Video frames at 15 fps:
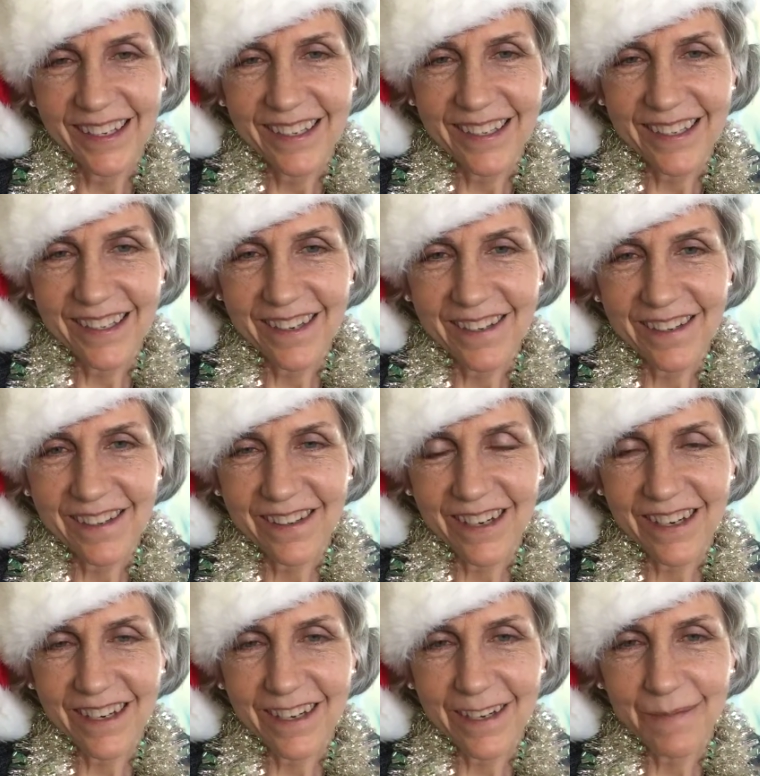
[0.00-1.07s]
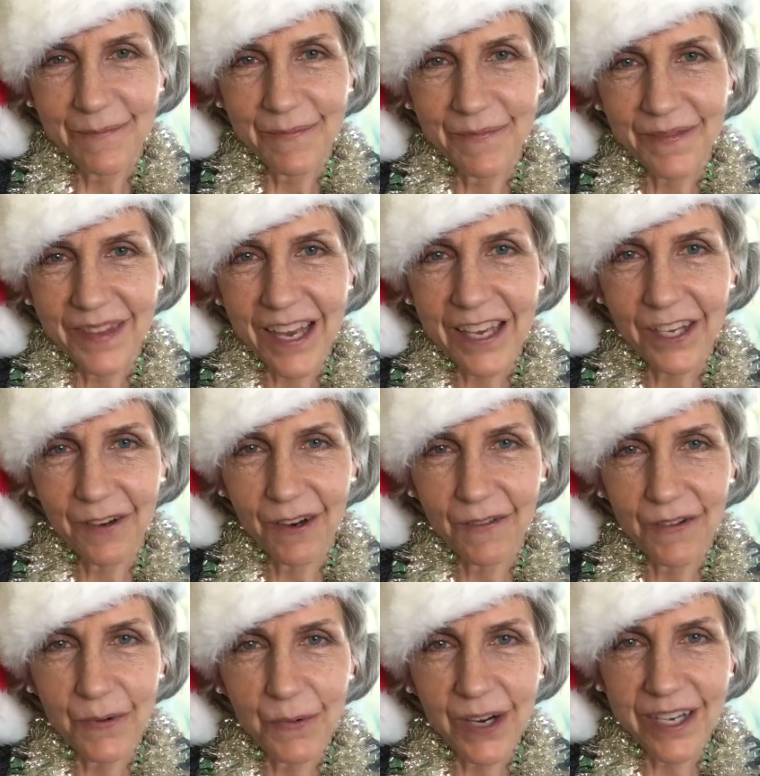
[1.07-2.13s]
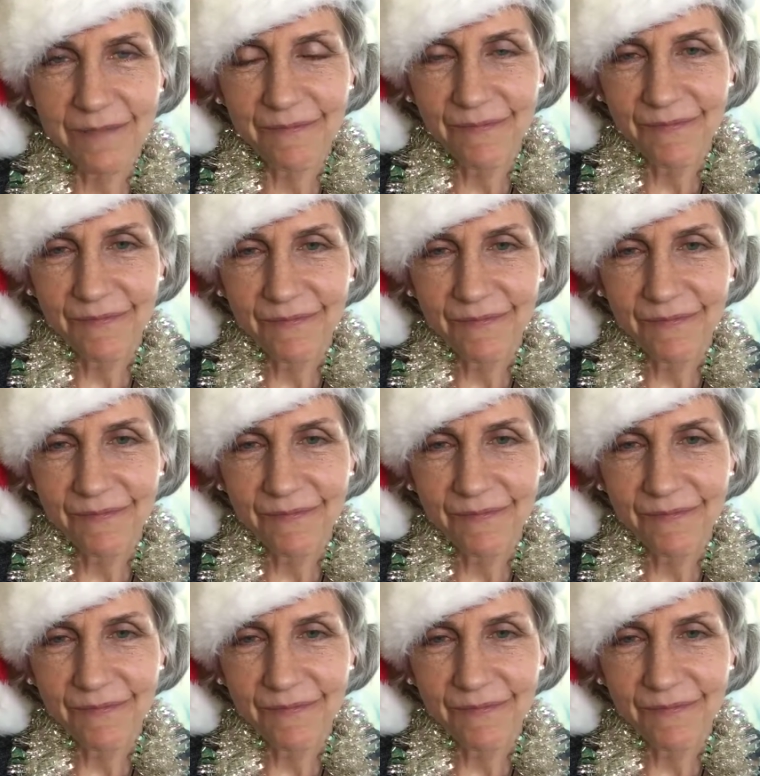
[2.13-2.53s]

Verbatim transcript: So um, thank you, everyone.